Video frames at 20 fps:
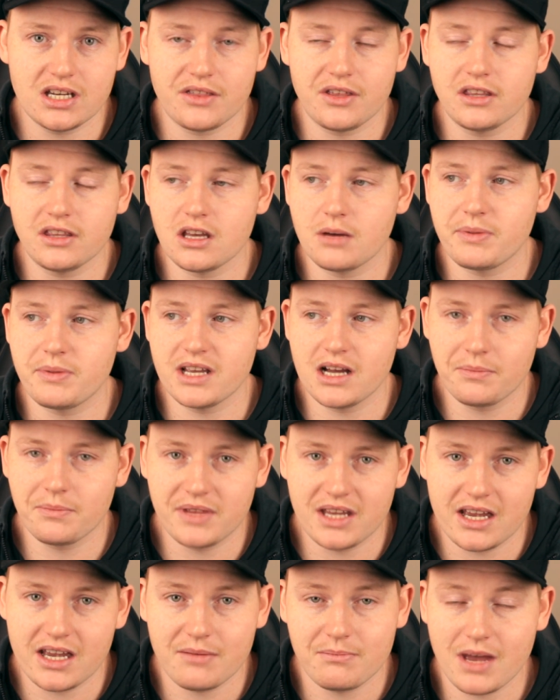I think they'll be up
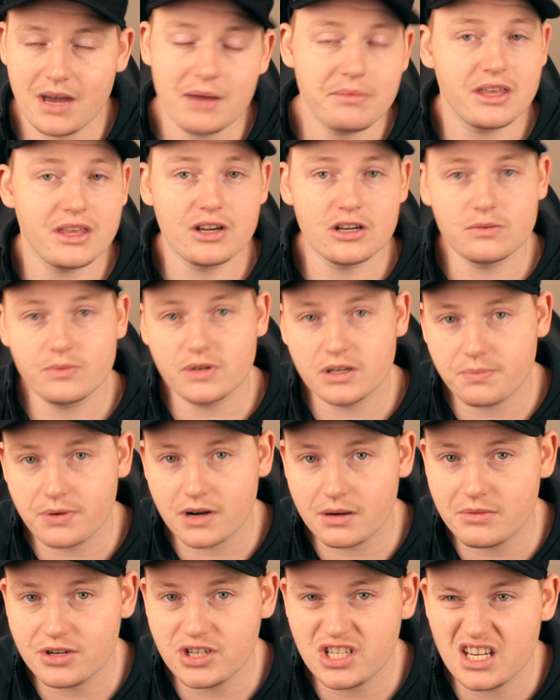there. Maybe they're going to win a
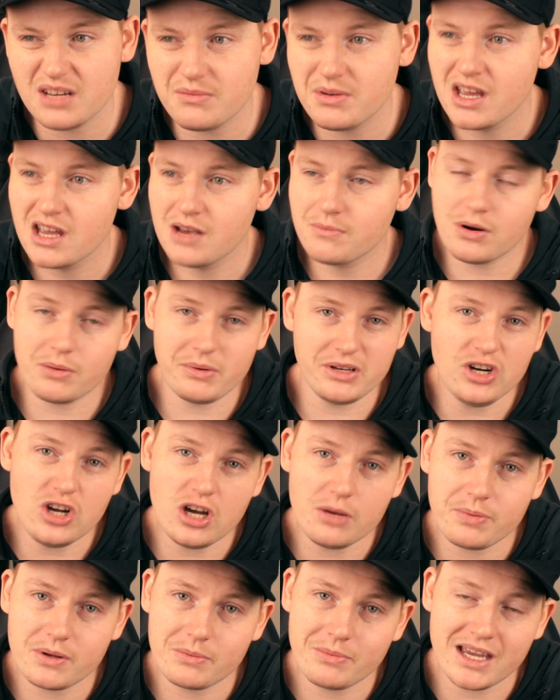premiership. Probably
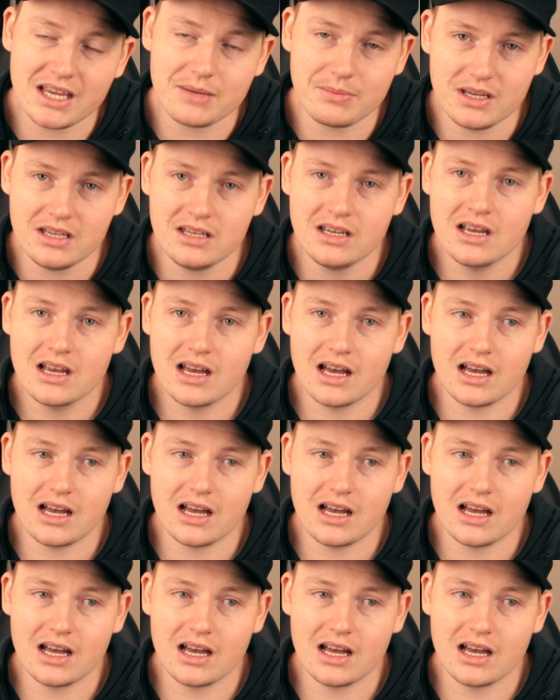not, but maybe.